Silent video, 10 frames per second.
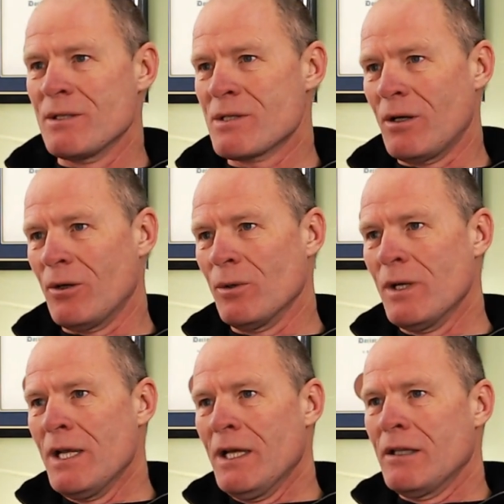So,
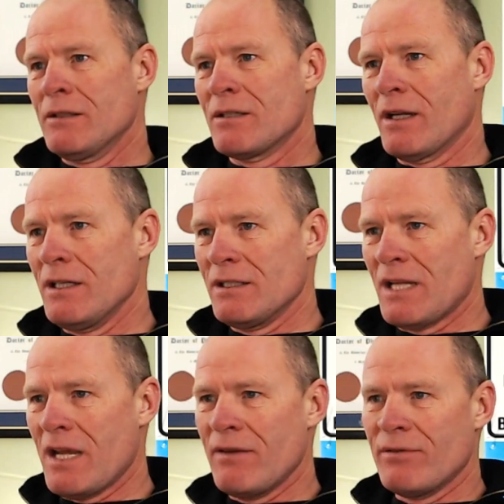tonight
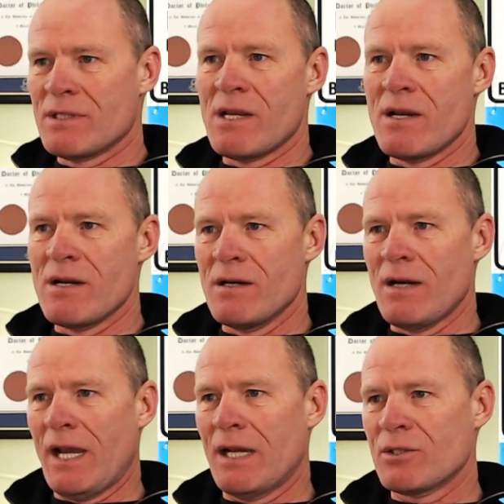Dave is
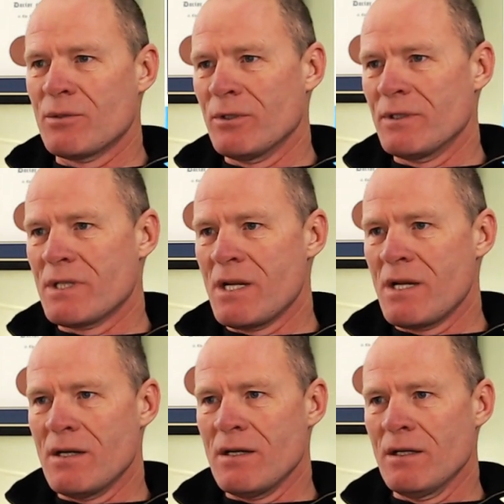here, Ashimer is
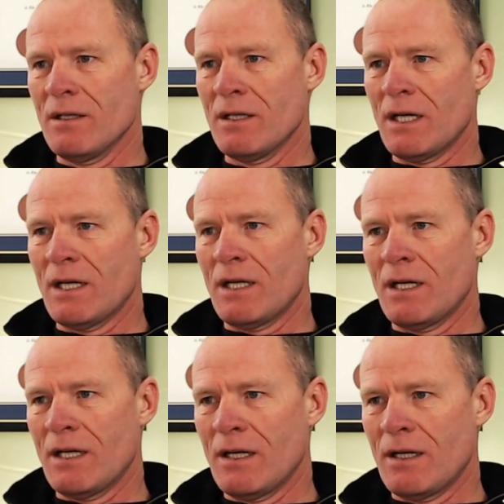here,
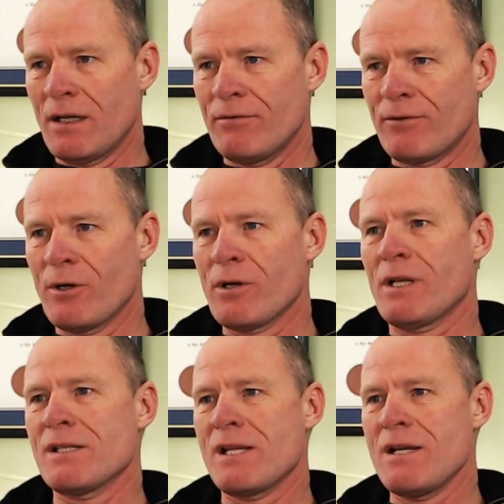uh,
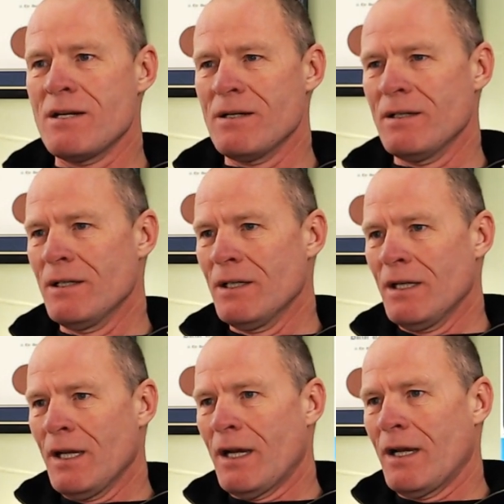Verk is here
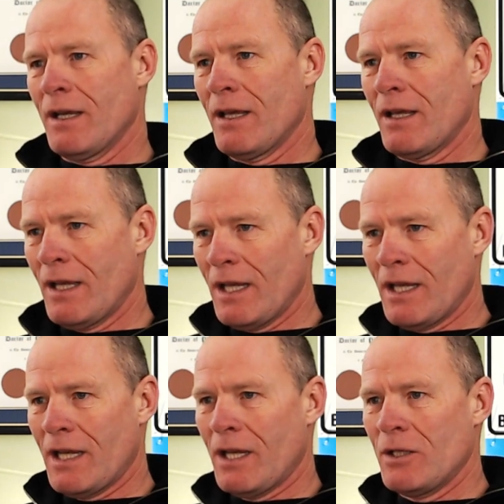
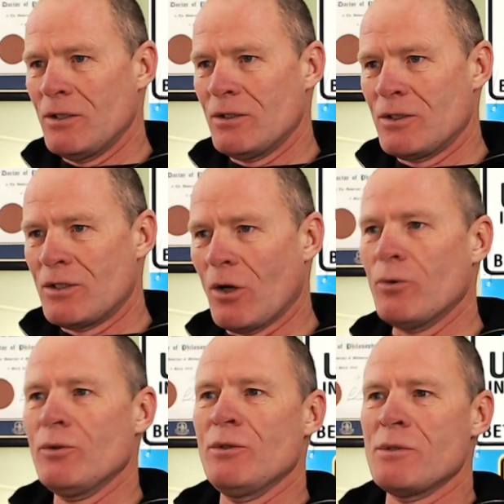and
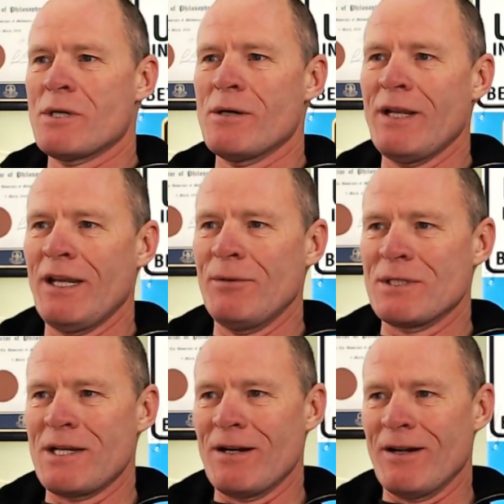don't use her name
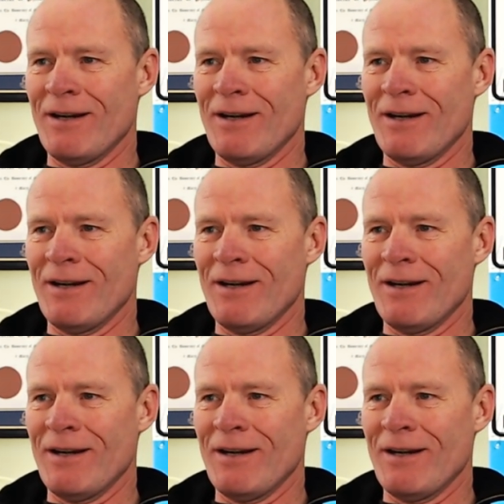is here.